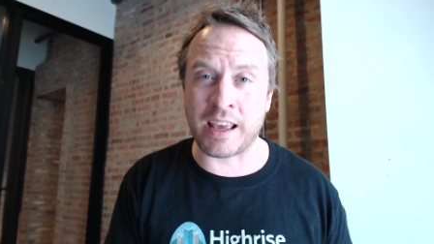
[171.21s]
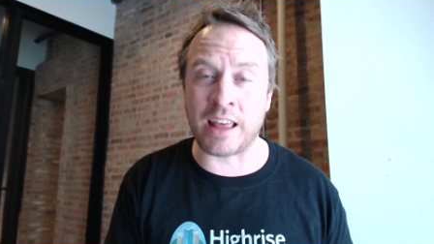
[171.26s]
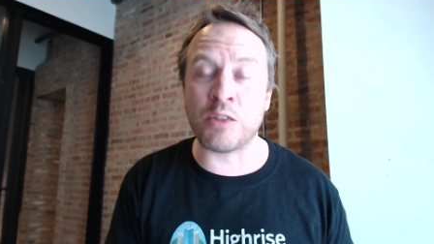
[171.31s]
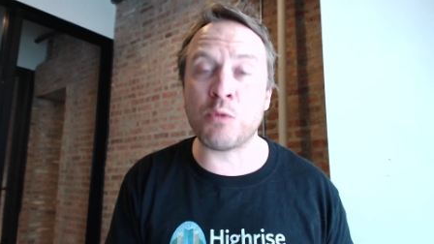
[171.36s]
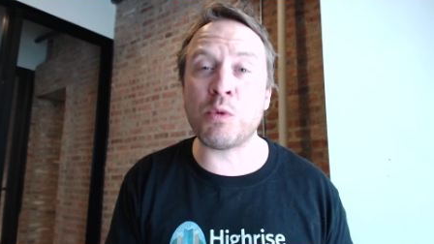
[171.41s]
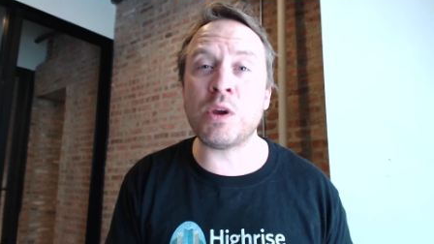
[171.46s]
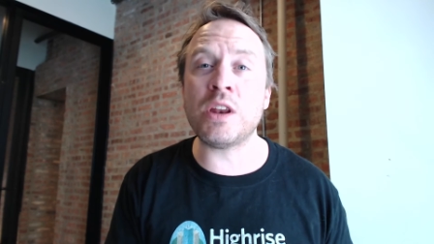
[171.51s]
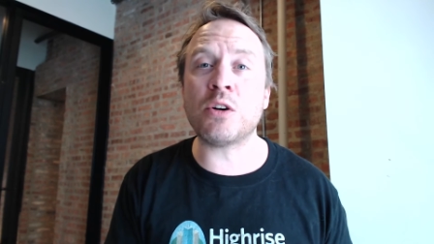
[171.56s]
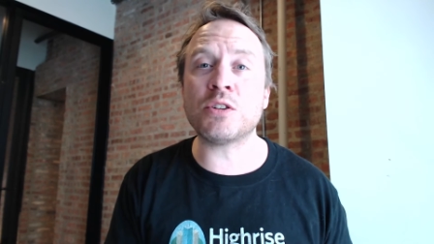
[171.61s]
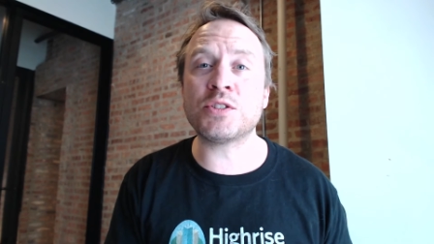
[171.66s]
and
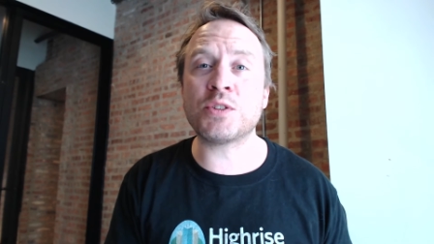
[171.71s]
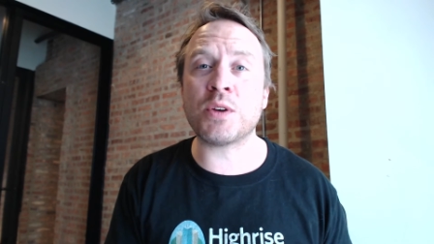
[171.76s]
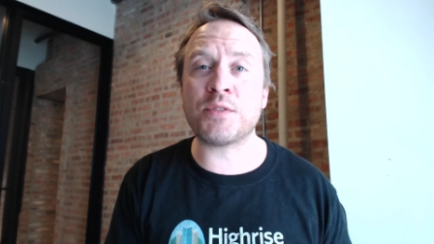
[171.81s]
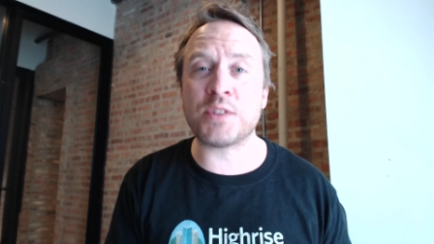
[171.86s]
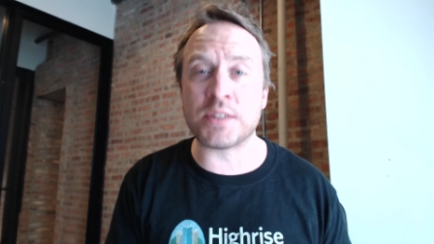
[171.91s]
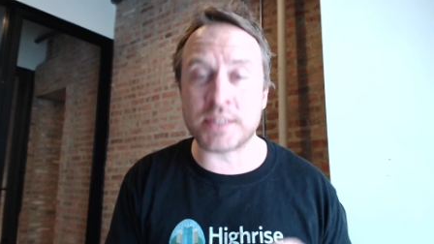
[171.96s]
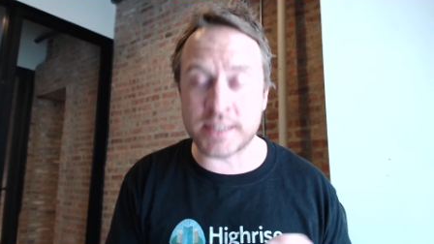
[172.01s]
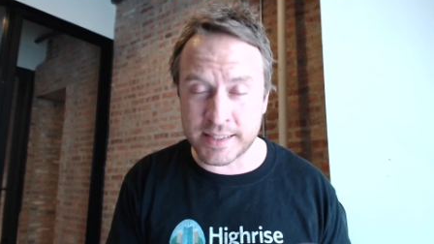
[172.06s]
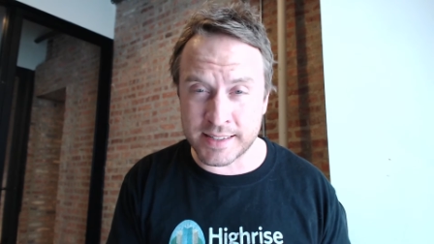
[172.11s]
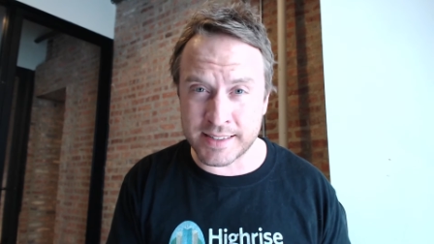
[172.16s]
then we'd also have
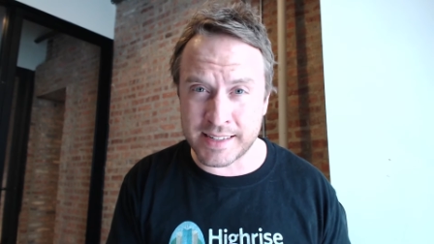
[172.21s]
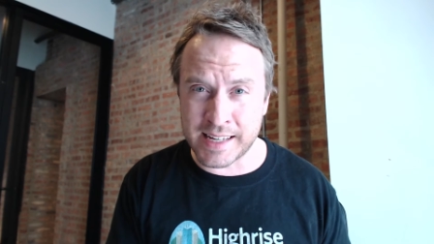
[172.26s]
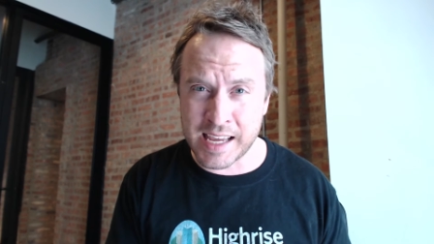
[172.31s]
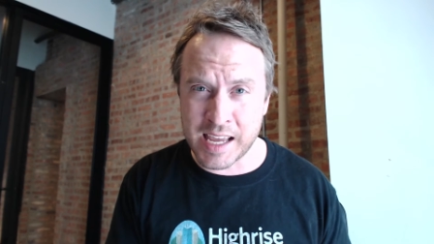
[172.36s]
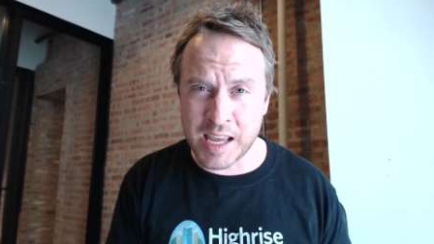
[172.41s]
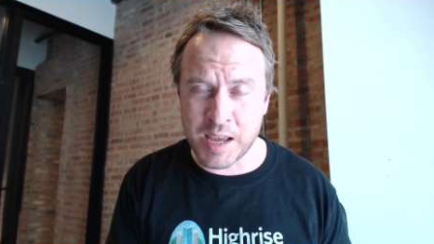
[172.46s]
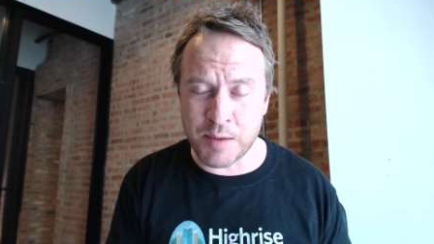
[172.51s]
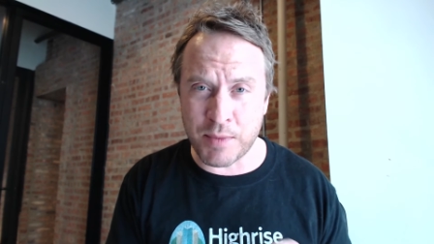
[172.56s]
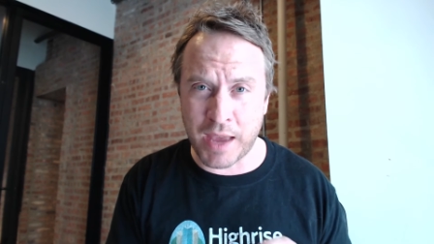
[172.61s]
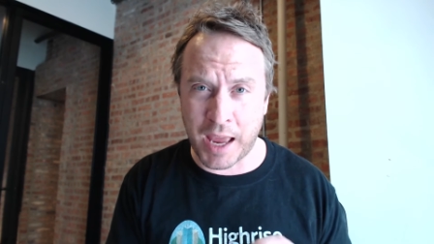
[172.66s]
to
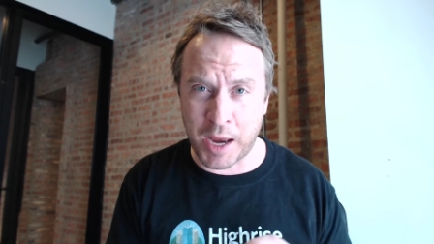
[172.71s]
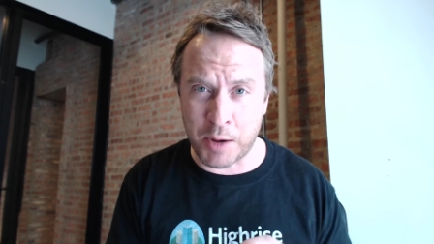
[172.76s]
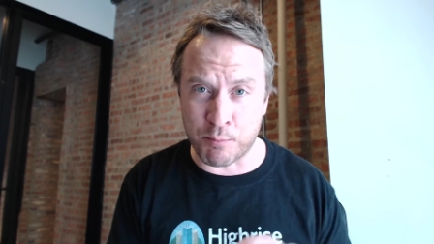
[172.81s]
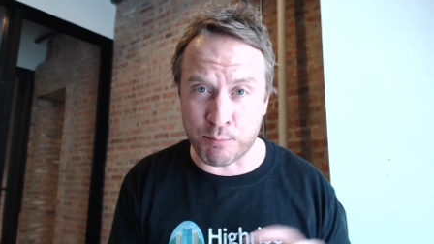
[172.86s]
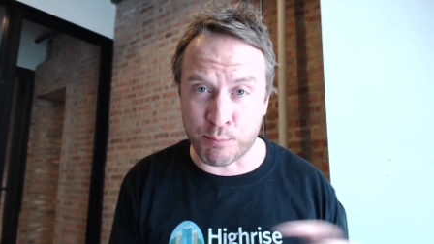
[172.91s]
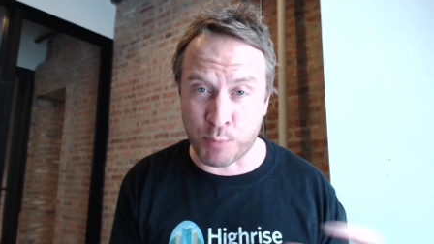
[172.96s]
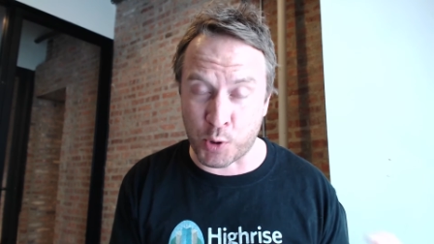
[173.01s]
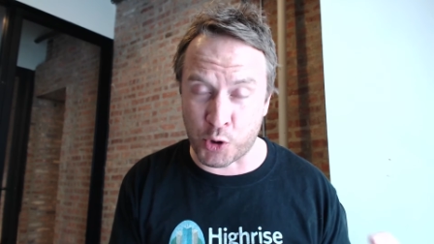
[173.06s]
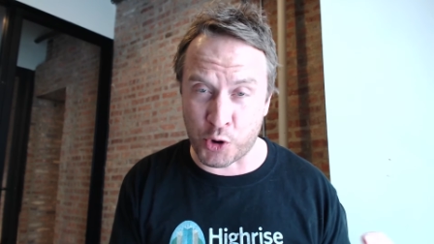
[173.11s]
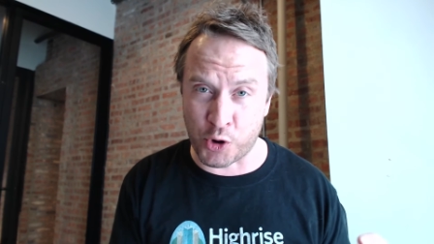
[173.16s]
steam
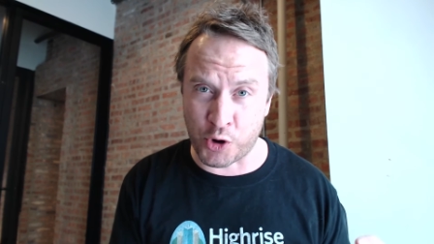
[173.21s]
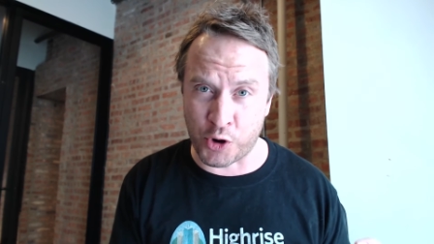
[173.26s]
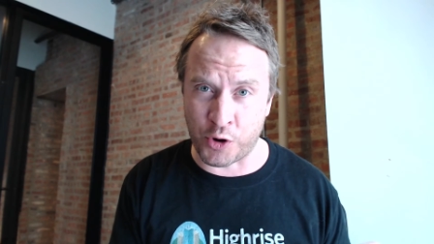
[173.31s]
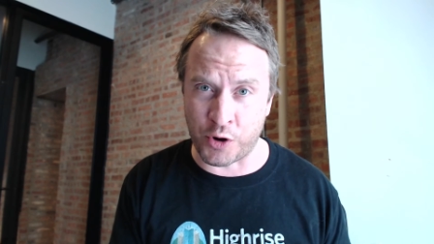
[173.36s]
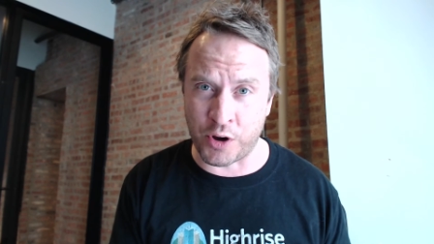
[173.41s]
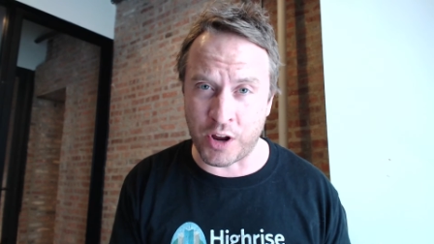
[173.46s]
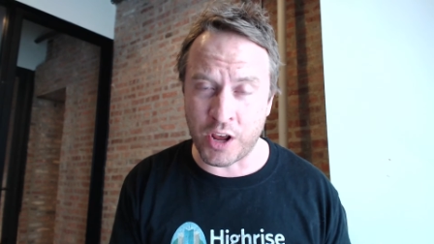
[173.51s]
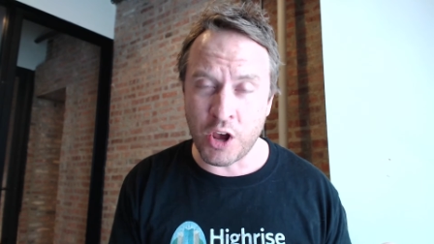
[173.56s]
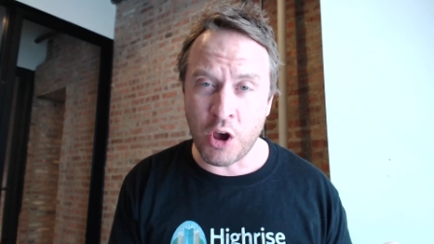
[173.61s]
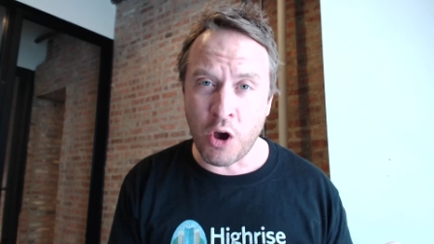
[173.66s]
and
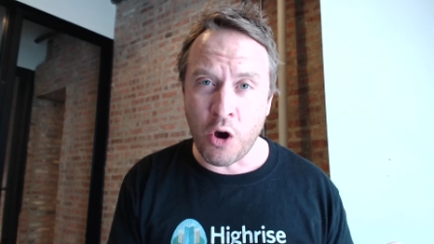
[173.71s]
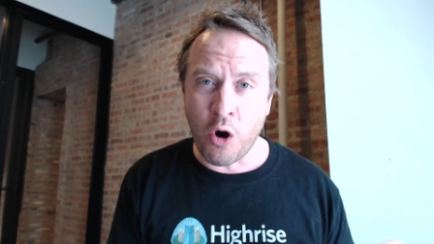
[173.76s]
burn